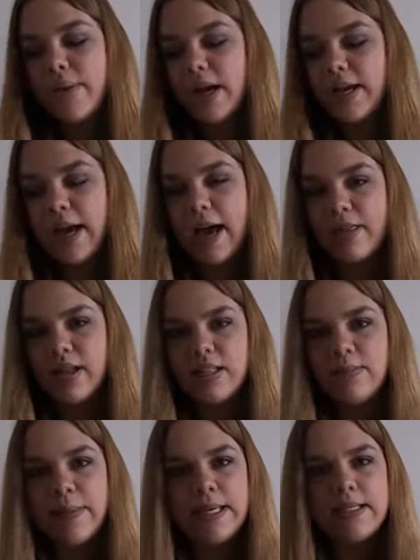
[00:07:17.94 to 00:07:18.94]
But yeah,
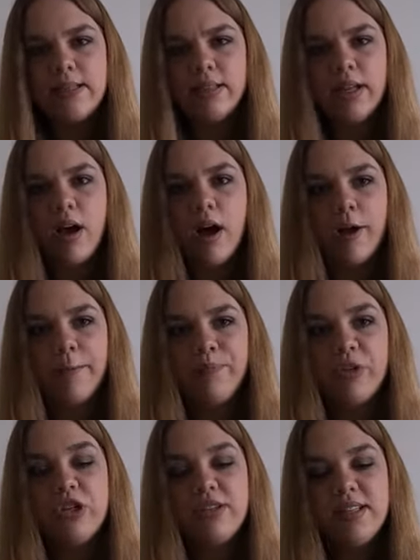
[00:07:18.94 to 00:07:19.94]
that's basically
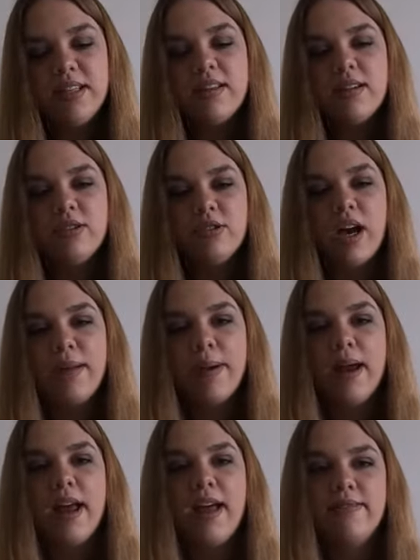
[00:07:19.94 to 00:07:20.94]
all. You should see the
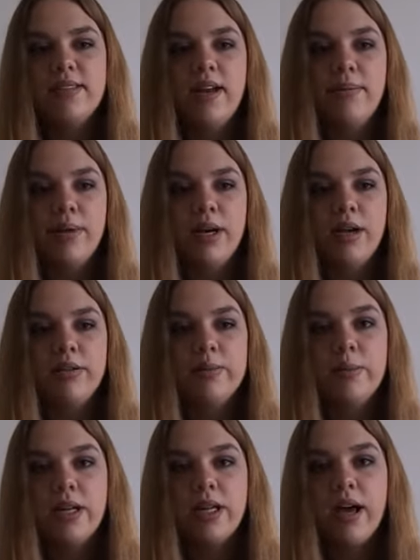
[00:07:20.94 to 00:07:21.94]
tripod I have set up right now.
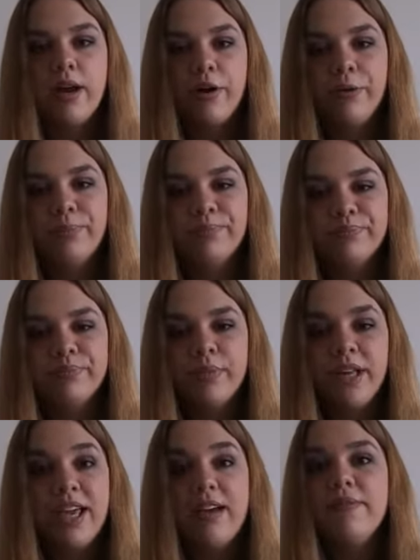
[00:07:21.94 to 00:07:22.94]
It's pretty ghetto.
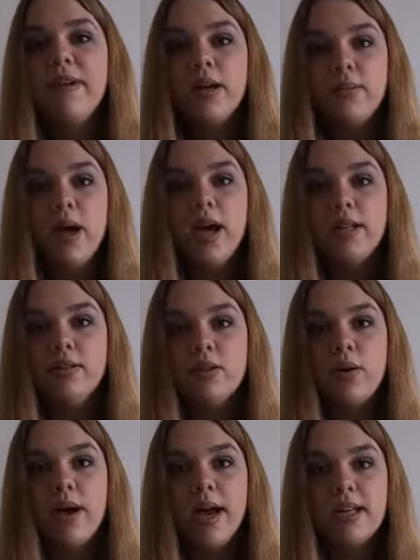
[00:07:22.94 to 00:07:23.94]
Can't find mine,
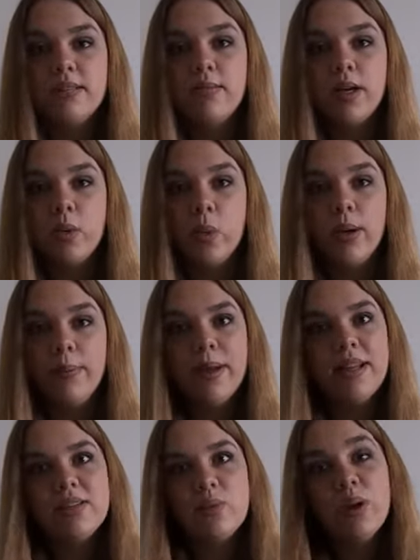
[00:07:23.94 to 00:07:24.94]
so I had to make one,
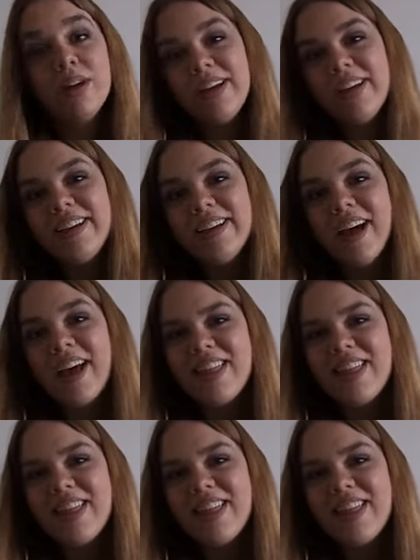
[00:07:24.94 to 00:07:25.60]
but it's working.